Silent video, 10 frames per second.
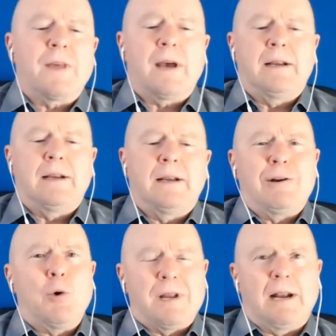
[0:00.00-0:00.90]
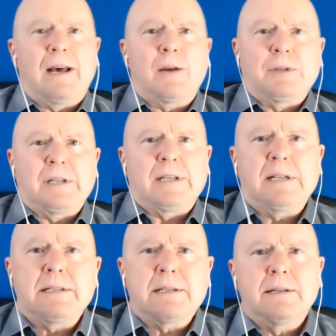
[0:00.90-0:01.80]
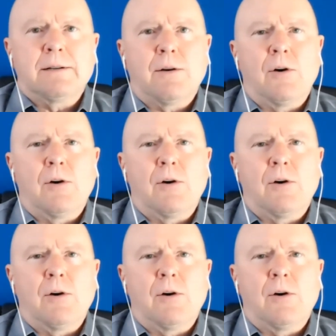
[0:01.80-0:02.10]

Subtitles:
I don't get a lot of resistance, so